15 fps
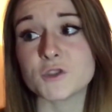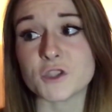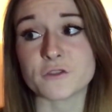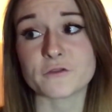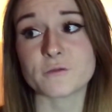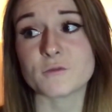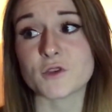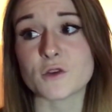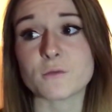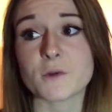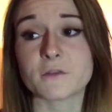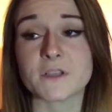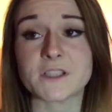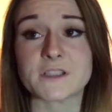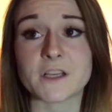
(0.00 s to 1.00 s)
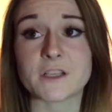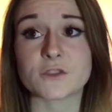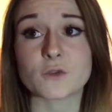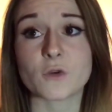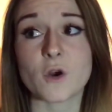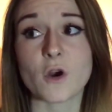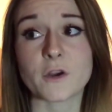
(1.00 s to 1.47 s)
Just from doing my
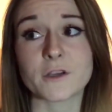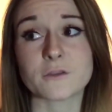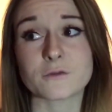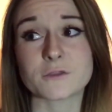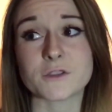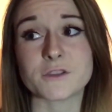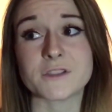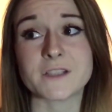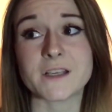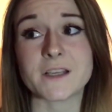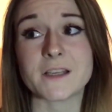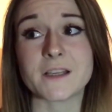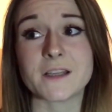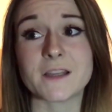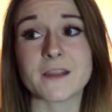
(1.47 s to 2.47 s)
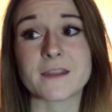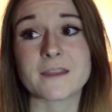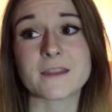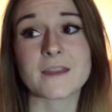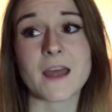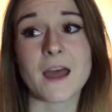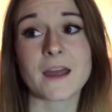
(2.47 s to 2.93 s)
research I can also see
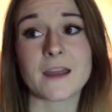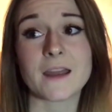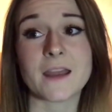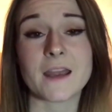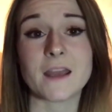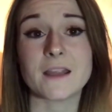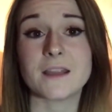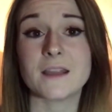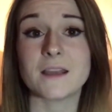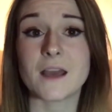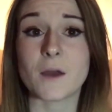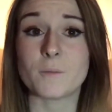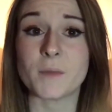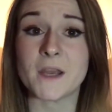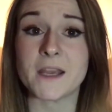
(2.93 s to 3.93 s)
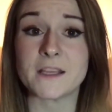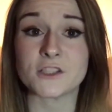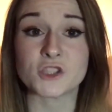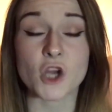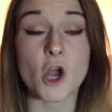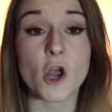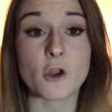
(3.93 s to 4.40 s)
that it
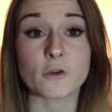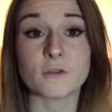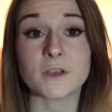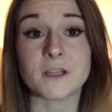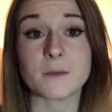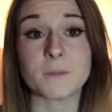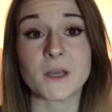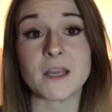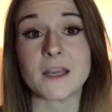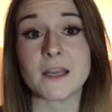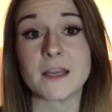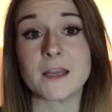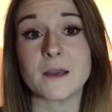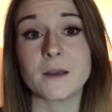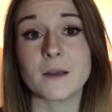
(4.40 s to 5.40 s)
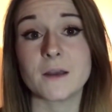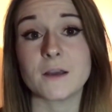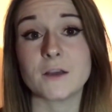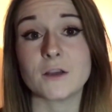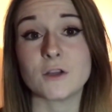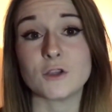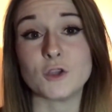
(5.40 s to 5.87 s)
appears to only be
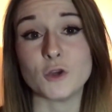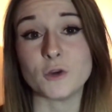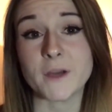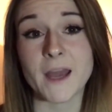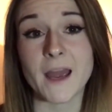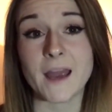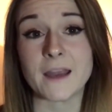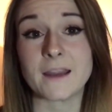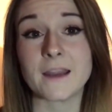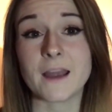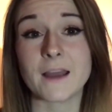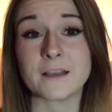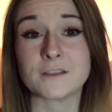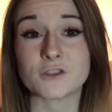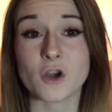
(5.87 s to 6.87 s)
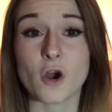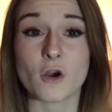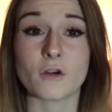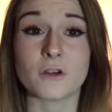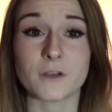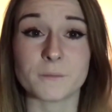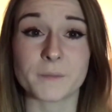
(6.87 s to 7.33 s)
UK and
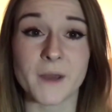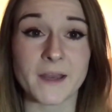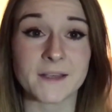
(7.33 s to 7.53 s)
Ireland